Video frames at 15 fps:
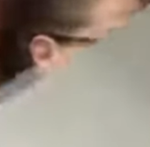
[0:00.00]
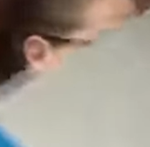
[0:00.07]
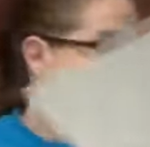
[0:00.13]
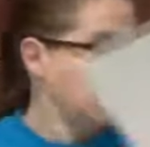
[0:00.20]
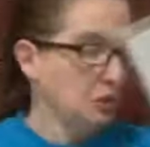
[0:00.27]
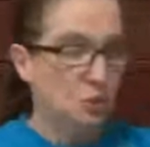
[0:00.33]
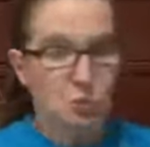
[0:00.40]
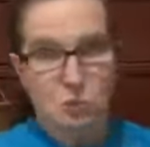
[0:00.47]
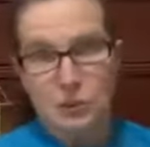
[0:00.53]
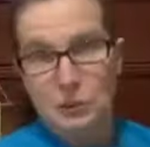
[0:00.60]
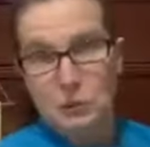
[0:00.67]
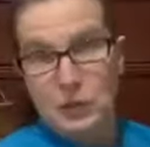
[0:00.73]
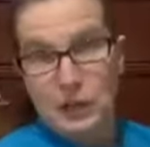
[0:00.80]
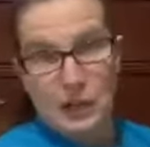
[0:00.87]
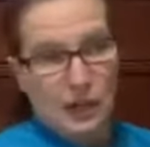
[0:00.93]
which is
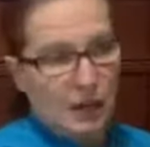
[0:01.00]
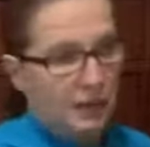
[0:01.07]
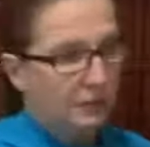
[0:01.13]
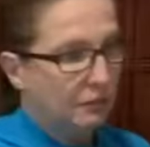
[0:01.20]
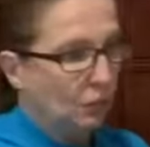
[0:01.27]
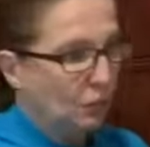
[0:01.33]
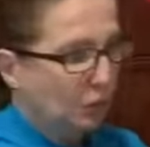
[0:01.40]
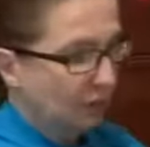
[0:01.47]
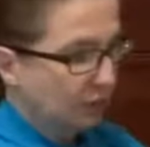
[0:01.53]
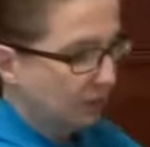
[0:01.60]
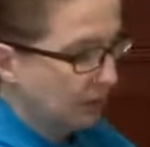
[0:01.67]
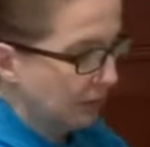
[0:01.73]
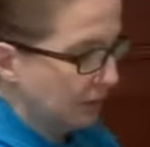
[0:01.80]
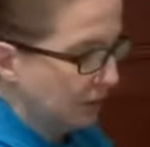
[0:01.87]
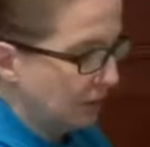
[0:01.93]
really what I got it for,
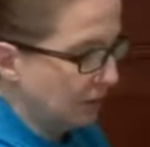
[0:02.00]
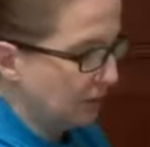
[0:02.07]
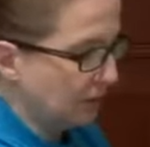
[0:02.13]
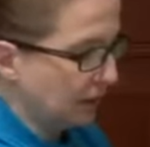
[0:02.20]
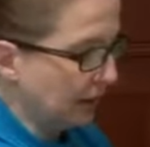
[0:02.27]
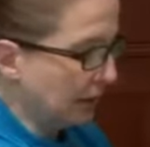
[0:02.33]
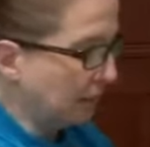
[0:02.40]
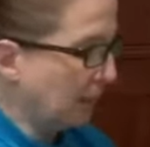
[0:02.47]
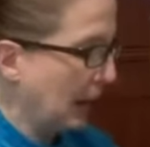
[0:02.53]
is like